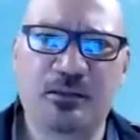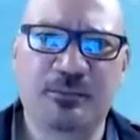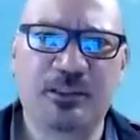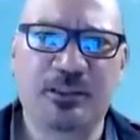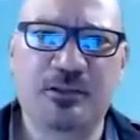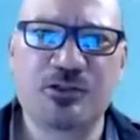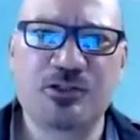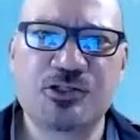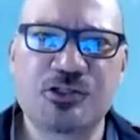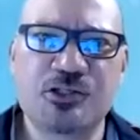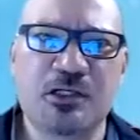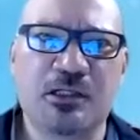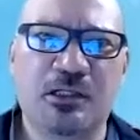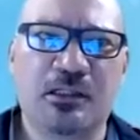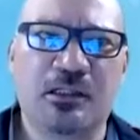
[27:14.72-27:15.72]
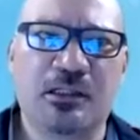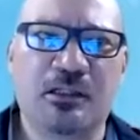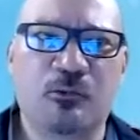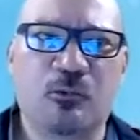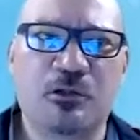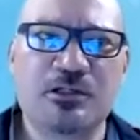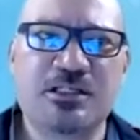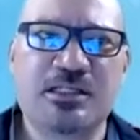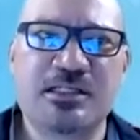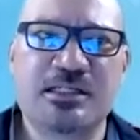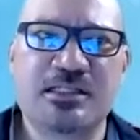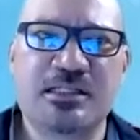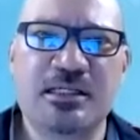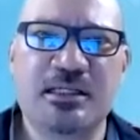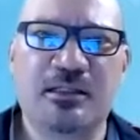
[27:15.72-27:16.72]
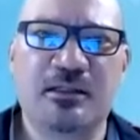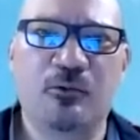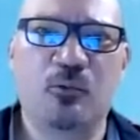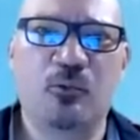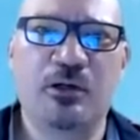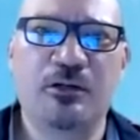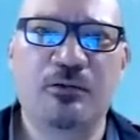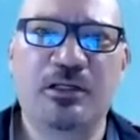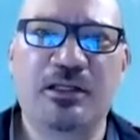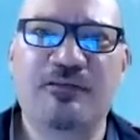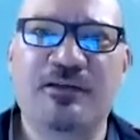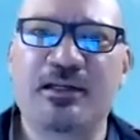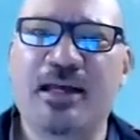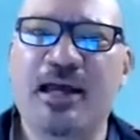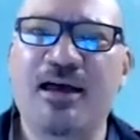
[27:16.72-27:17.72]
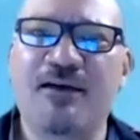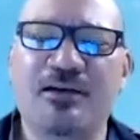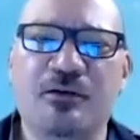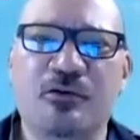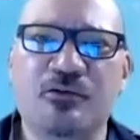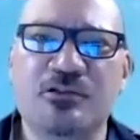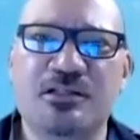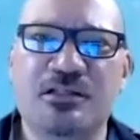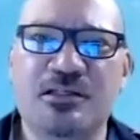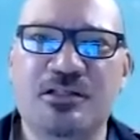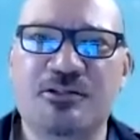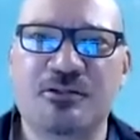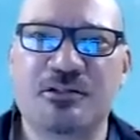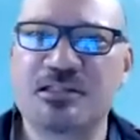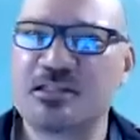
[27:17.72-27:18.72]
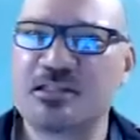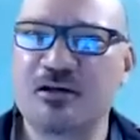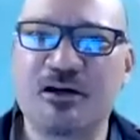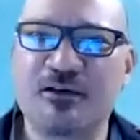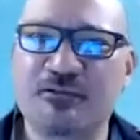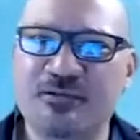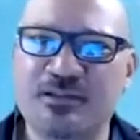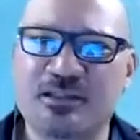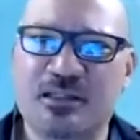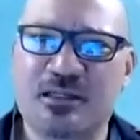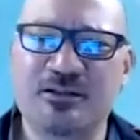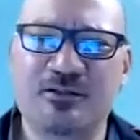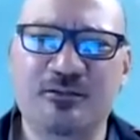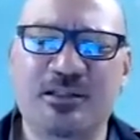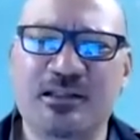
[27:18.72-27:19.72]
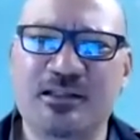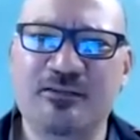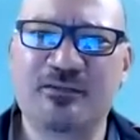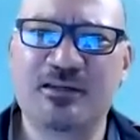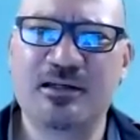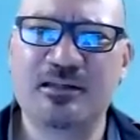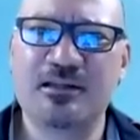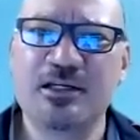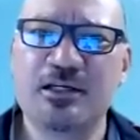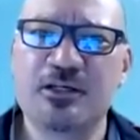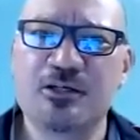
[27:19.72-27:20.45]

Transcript: because in Ward 16 we don't even have a constituency office. Can you believe that?